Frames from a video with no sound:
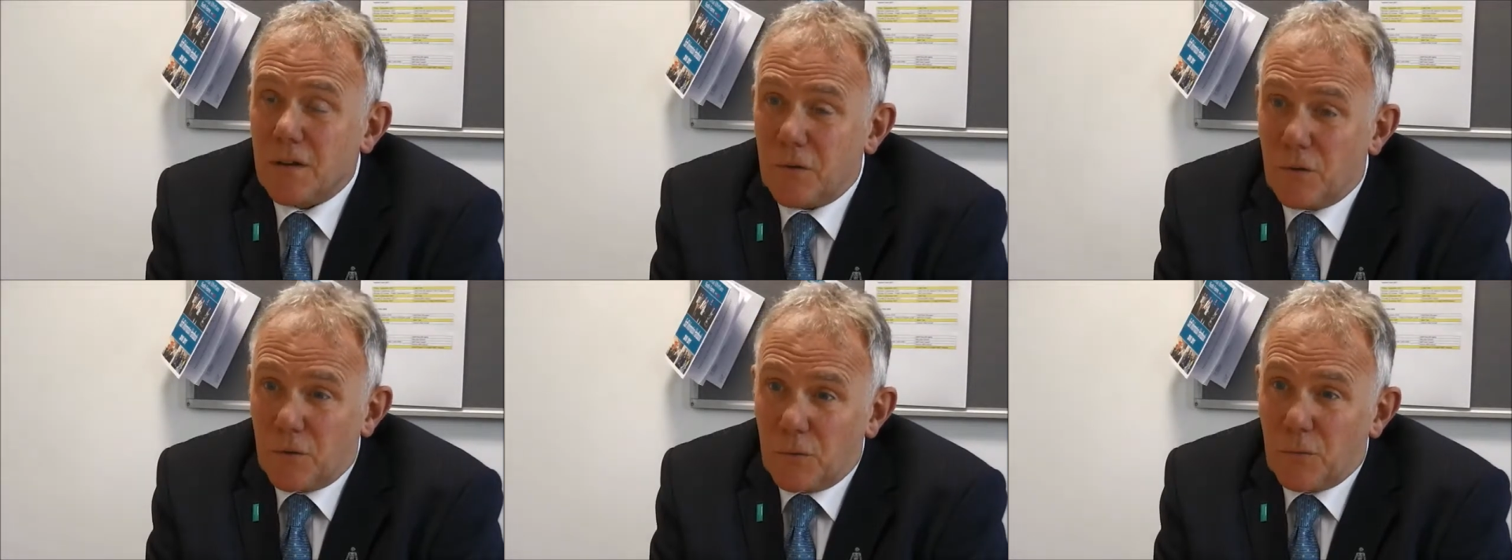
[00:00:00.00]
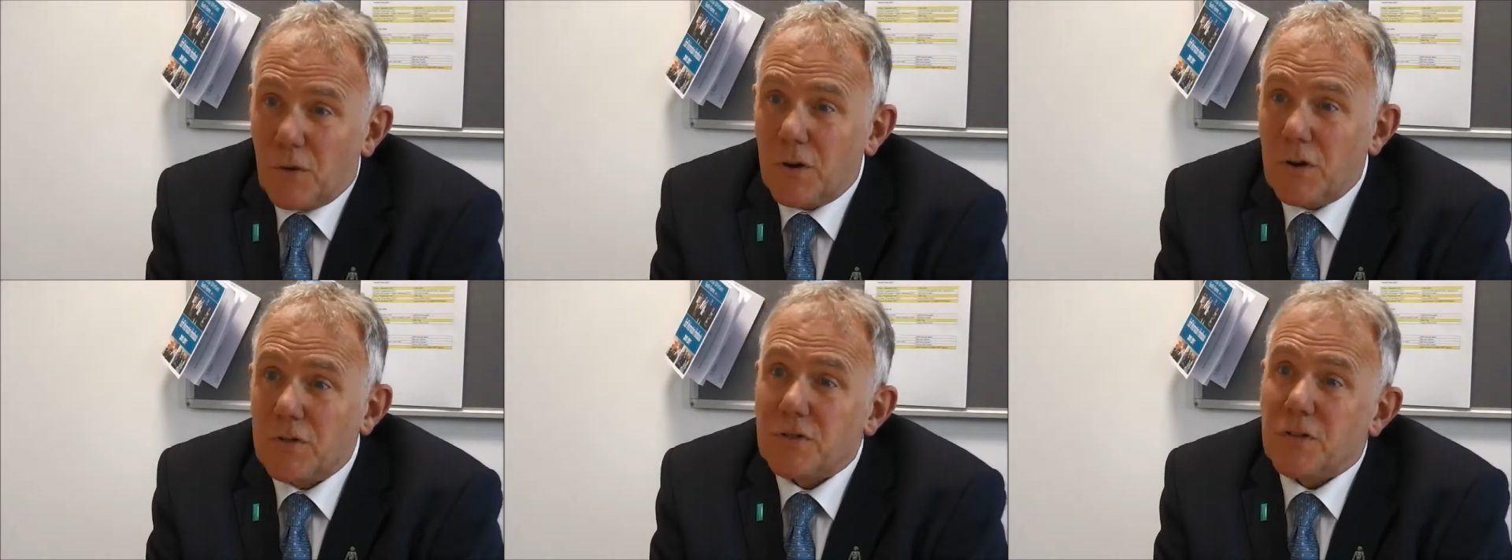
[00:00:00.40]
In other
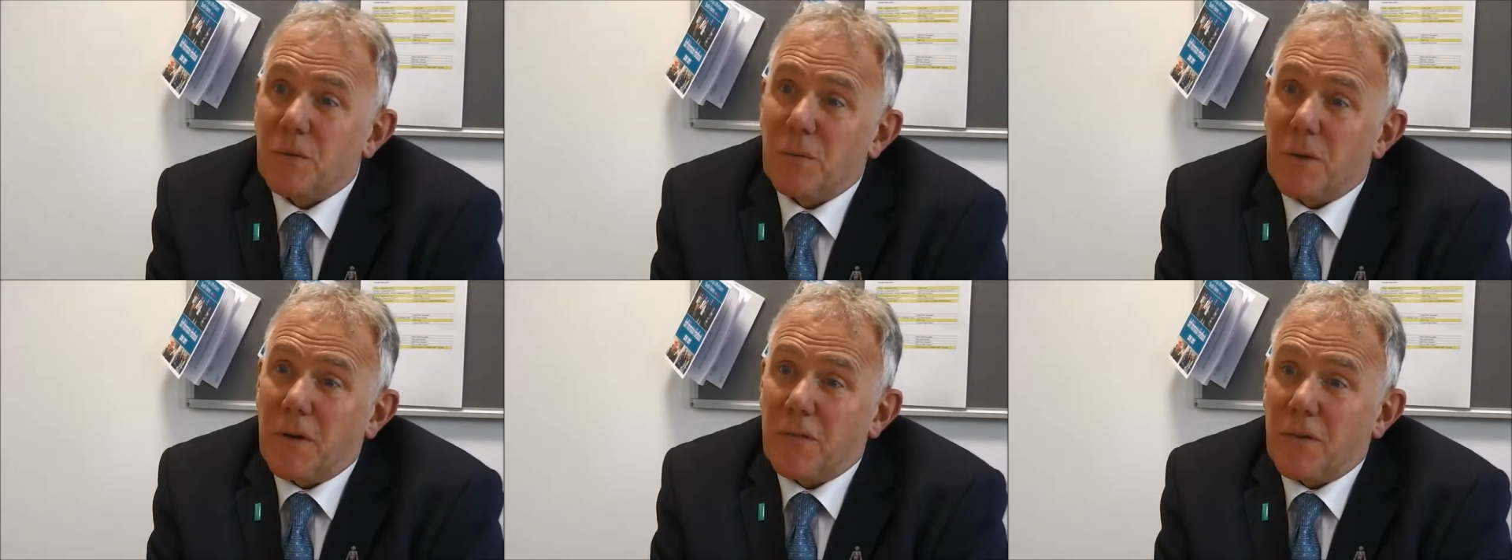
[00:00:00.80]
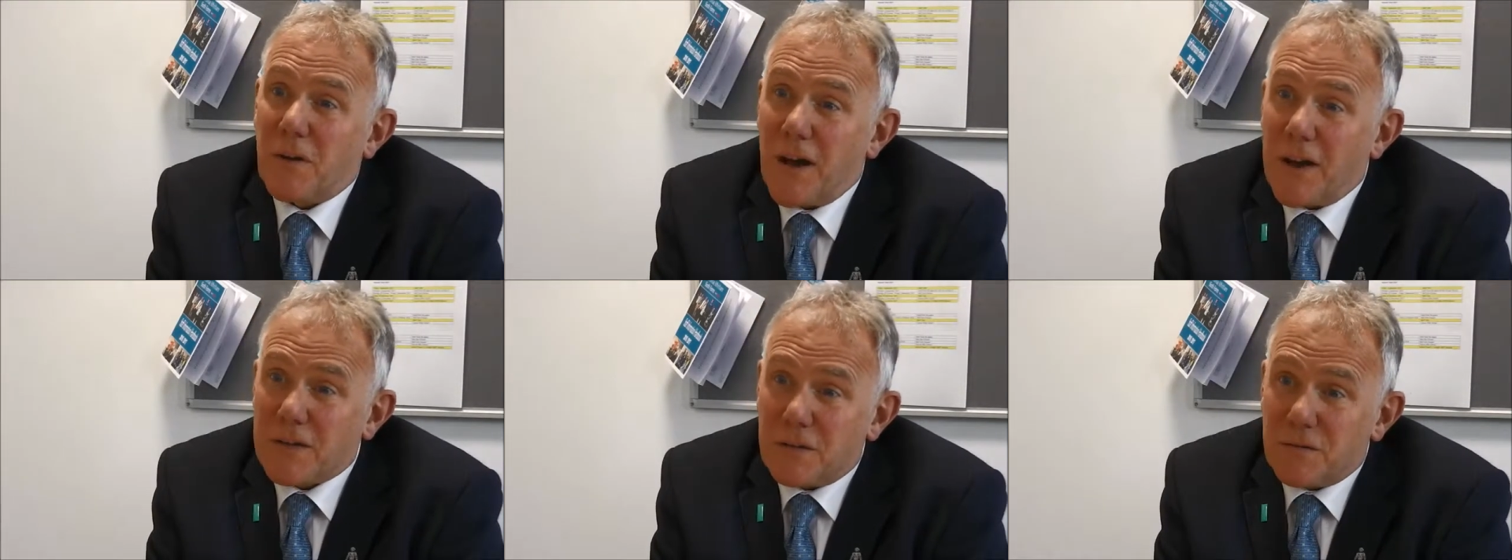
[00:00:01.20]
words, that we have
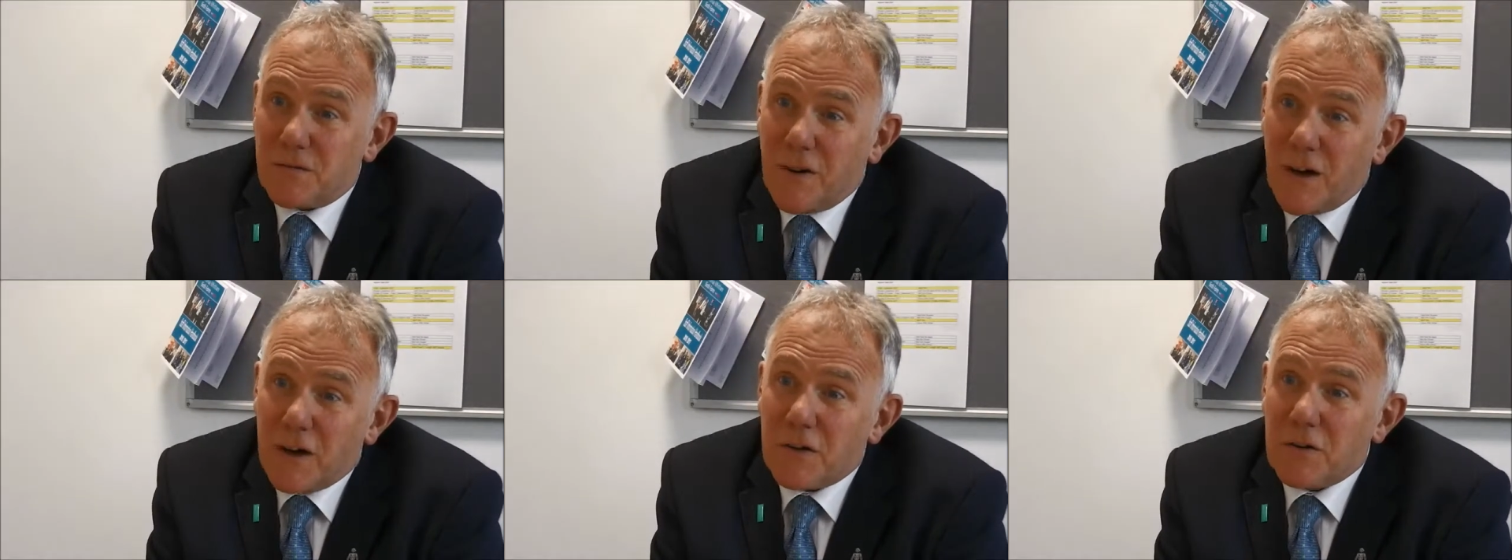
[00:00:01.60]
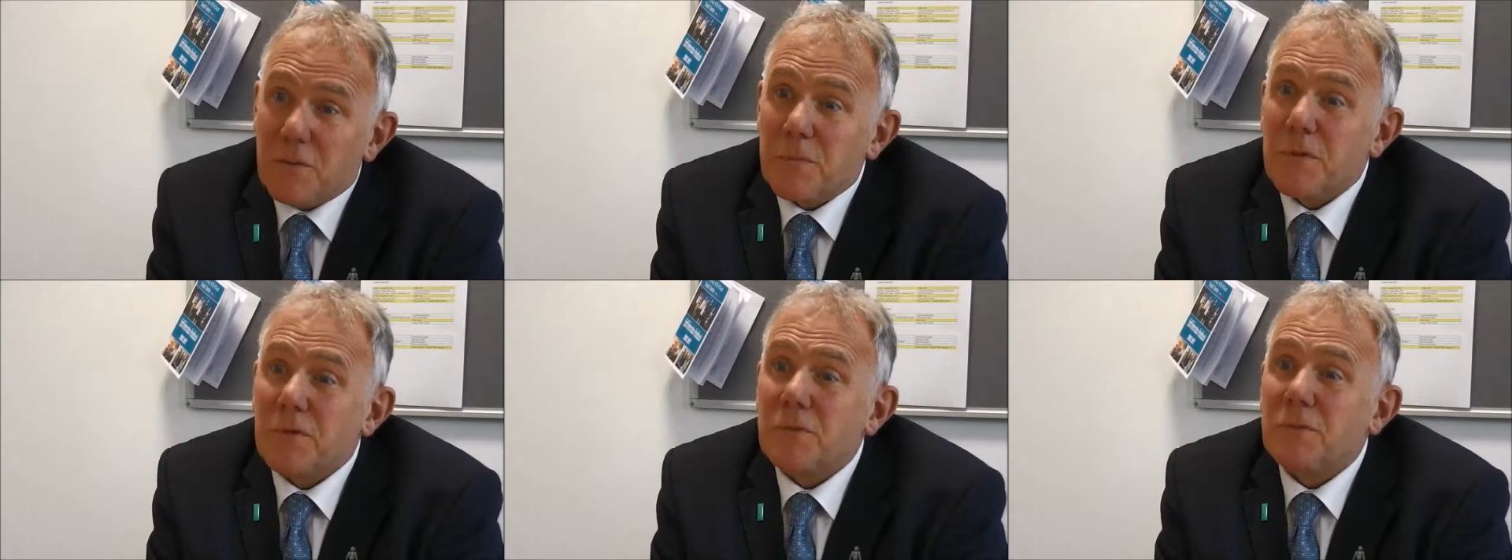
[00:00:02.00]
the right
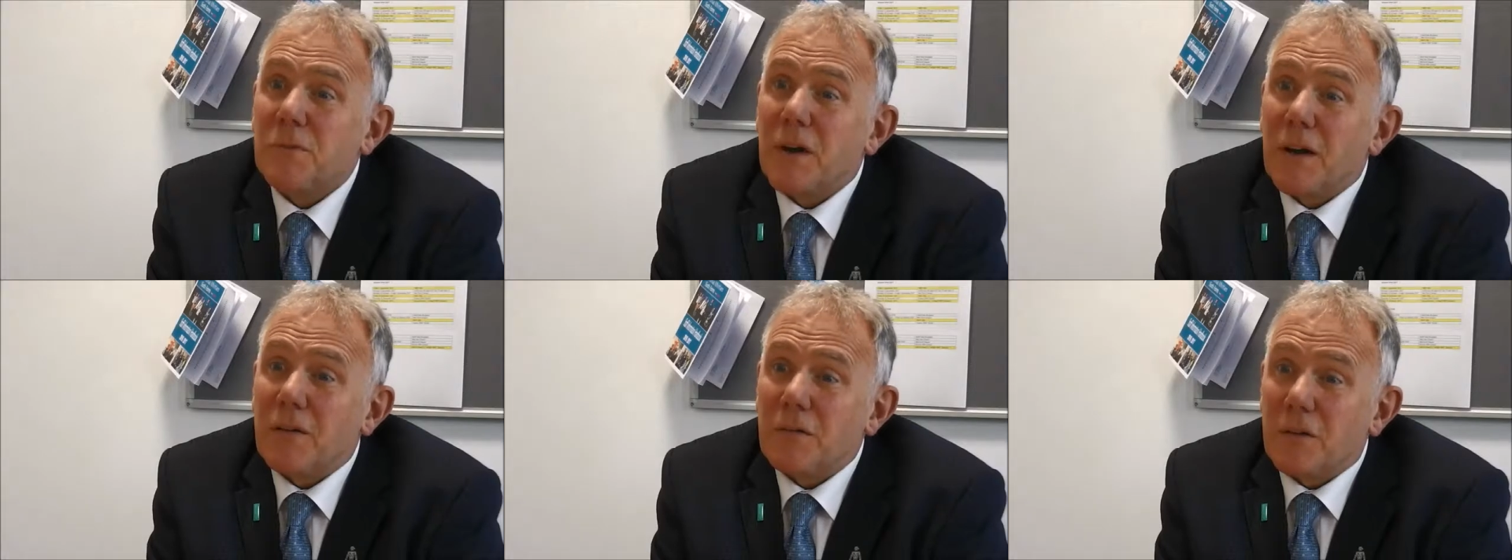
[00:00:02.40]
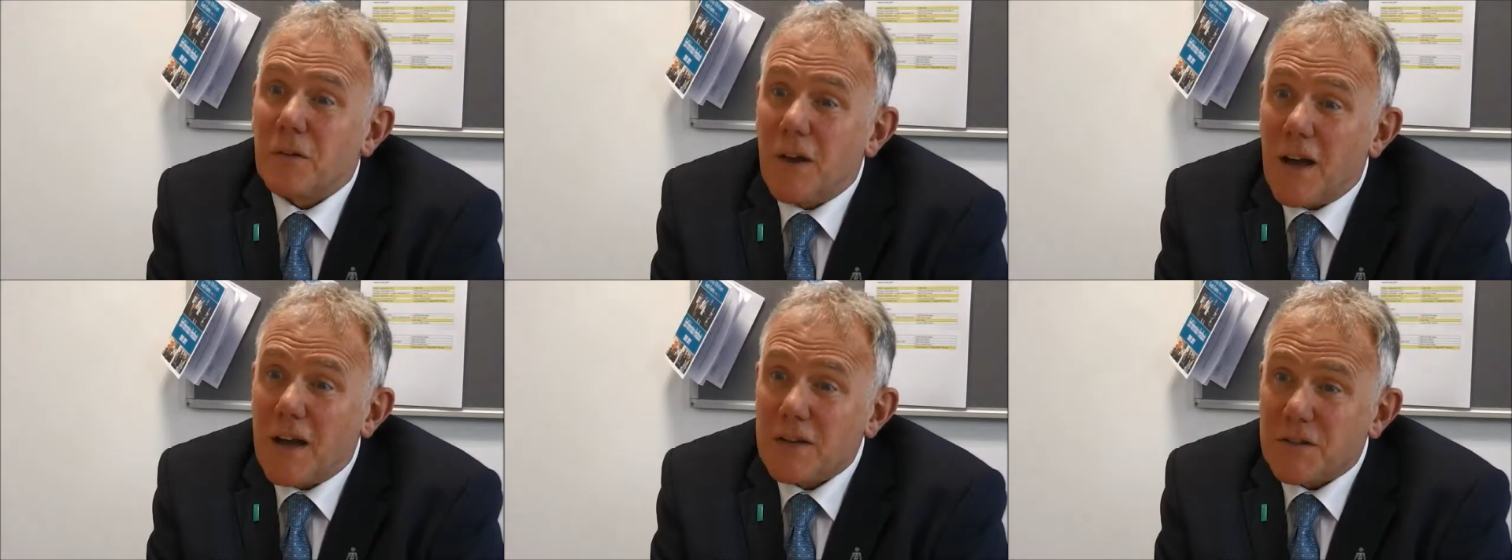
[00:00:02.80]
environment, we have
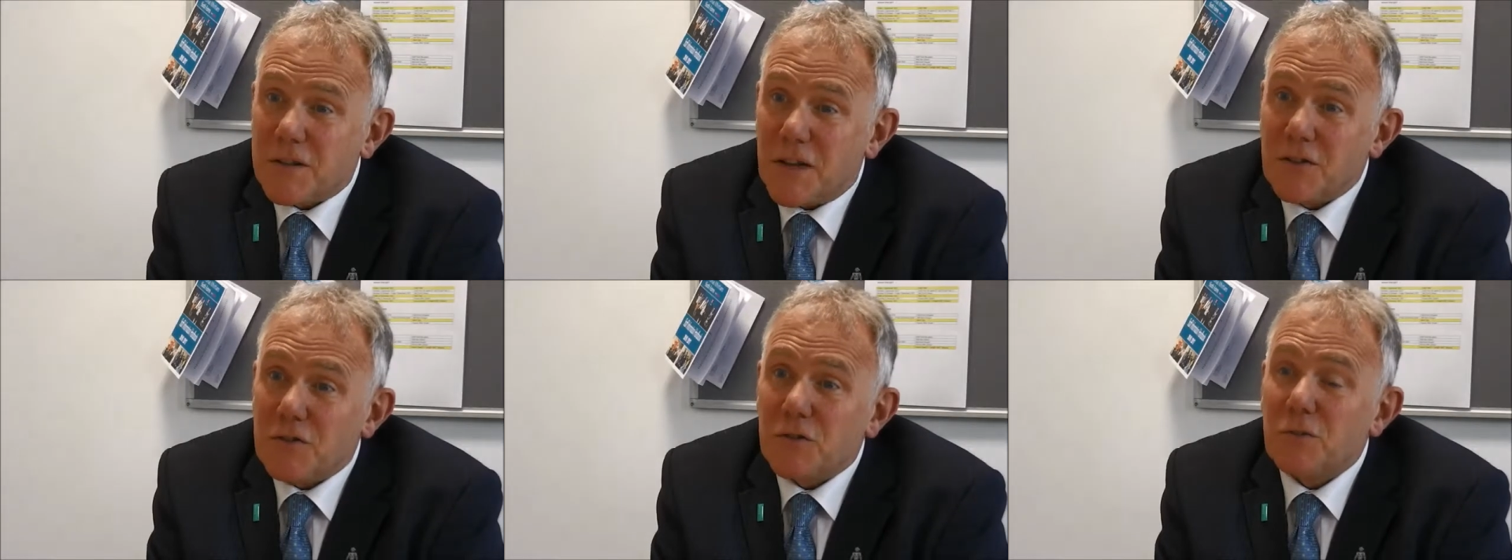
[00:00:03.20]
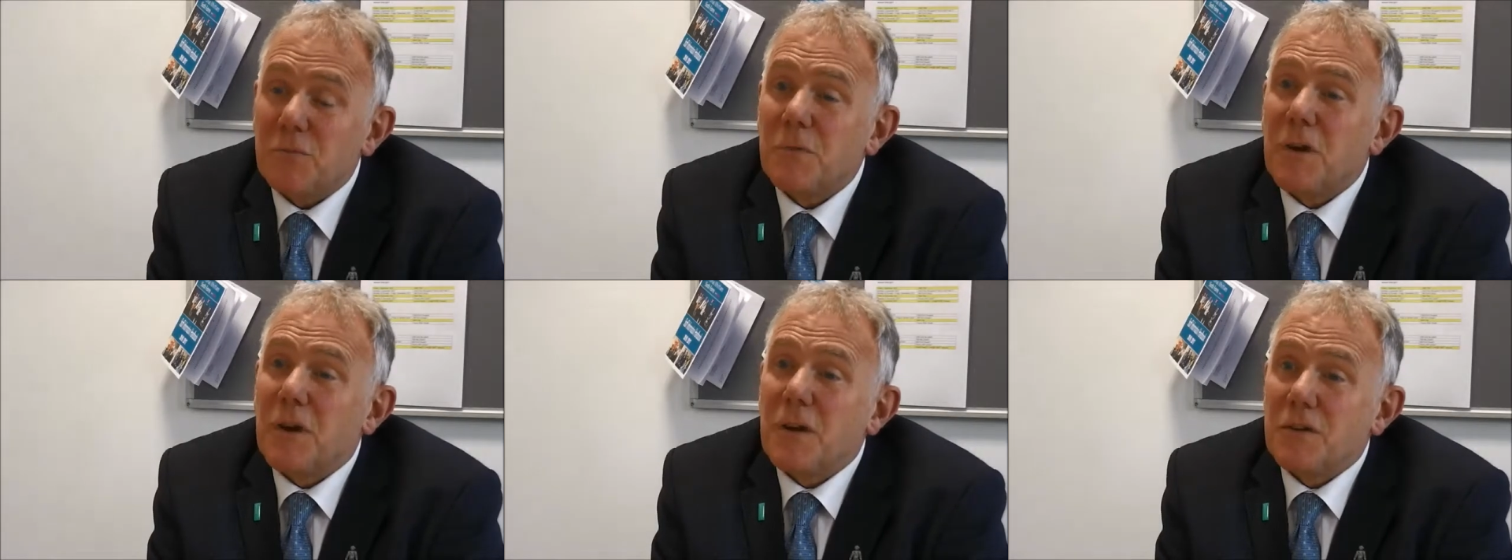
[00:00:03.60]
the right setup,